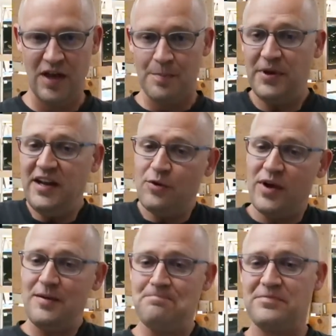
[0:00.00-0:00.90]
But
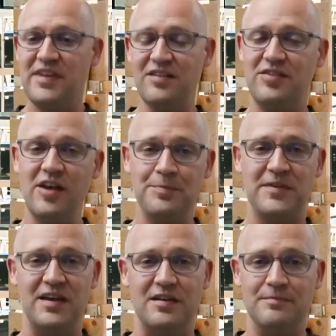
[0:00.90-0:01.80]
anyway, that's the
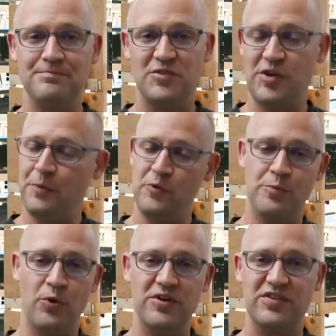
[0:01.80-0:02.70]
update. Shipping
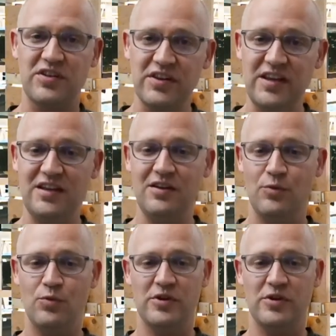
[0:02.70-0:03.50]
report is clean.